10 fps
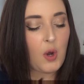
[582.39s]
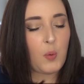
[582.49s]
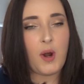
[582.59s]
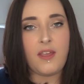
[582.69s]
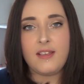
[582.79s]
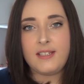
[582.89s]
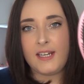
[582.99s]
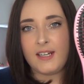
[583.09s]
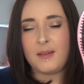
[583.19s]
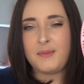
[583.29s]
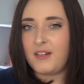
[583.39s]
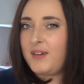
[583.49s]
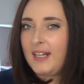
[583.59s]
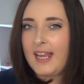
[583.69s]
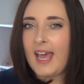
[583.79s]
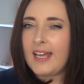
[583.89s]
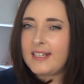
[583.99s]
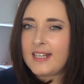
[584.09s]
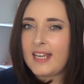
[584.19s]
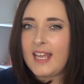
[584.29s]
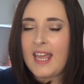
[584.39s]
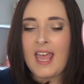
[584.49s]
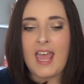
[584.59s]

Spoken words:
where this here comes in really handy